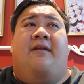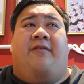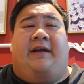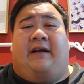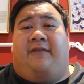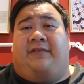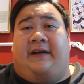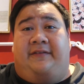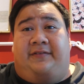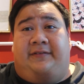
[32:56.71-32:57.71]
3 out of
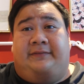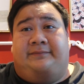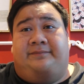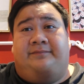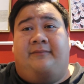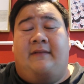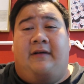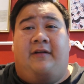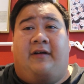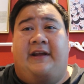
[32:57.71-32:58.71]
5
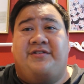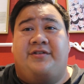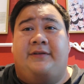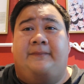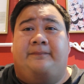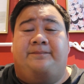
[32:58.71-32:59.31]
on location.